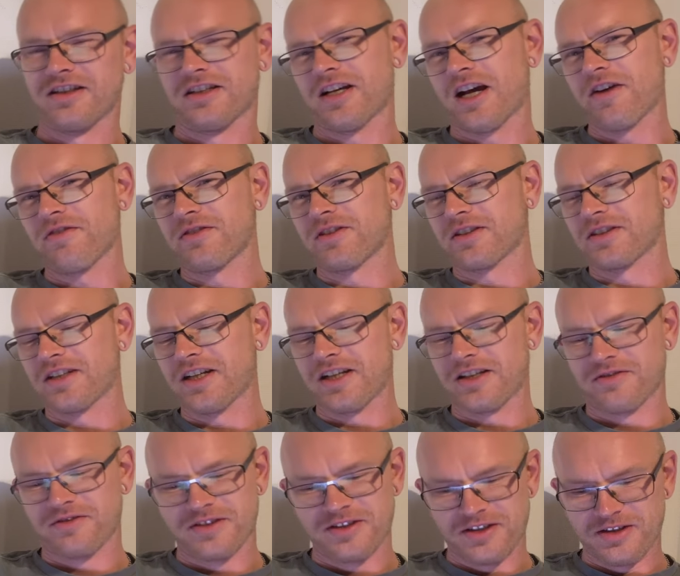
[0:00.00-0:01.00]
After
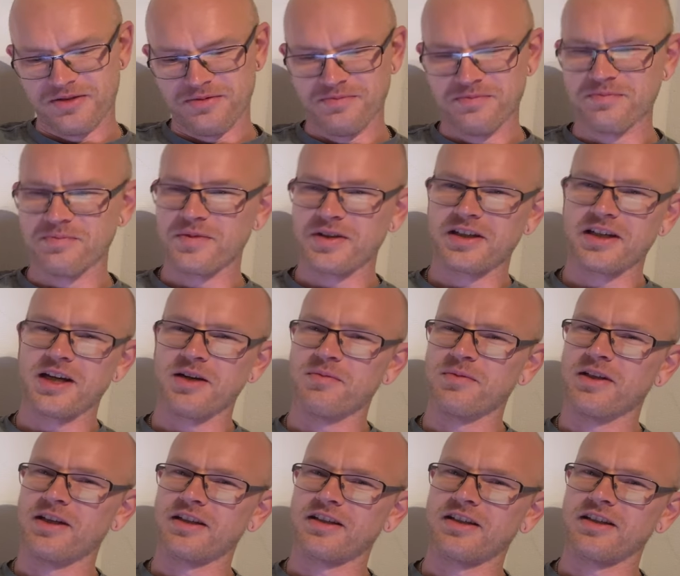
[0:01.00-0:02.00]
that, we become
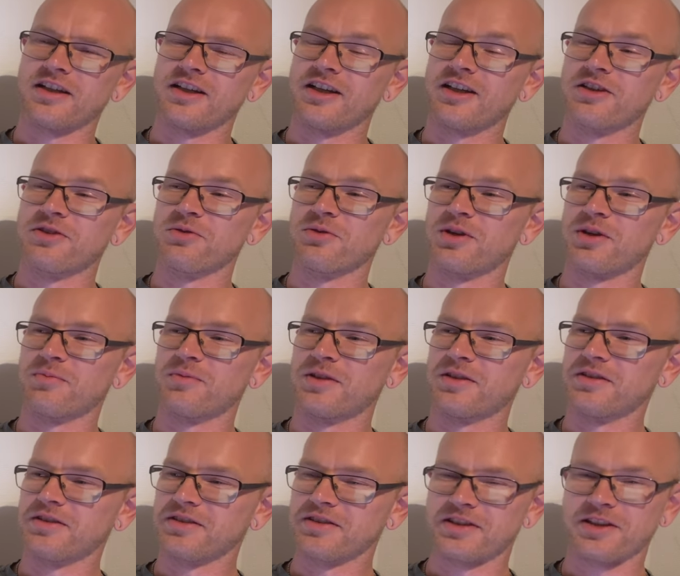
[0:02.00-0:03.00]
like
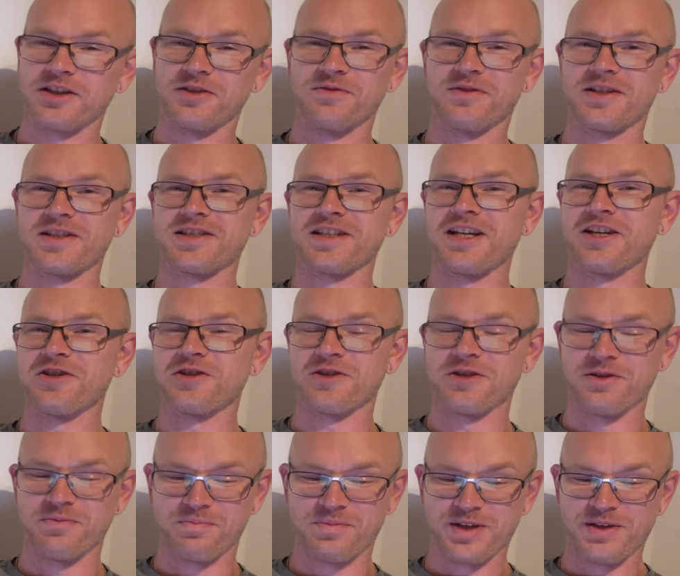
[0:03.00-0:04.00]
normal
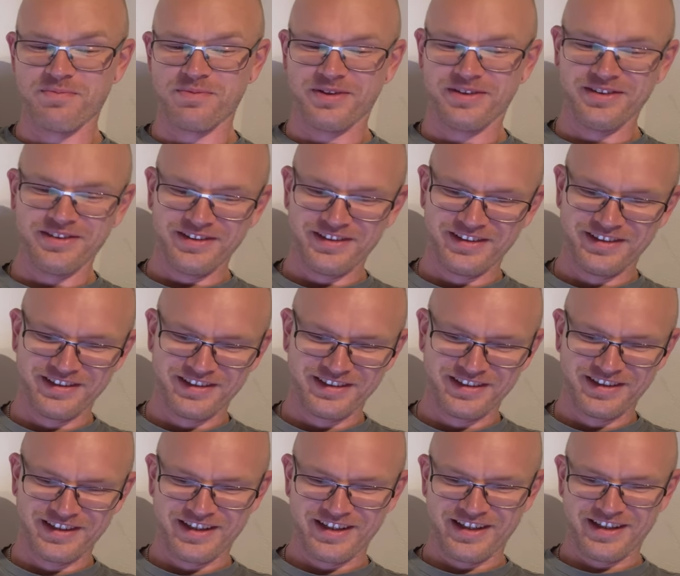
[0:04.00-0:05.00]
conversational people.
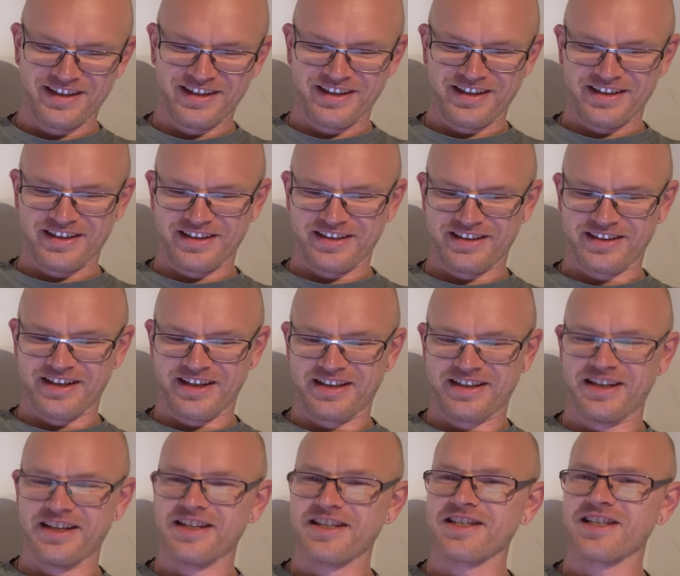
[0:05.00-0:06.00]

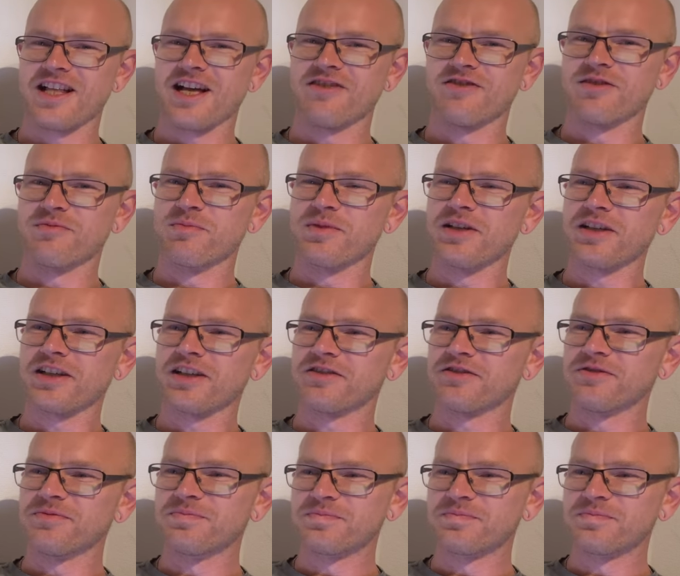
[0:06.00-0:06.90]
Then Slava Bykov,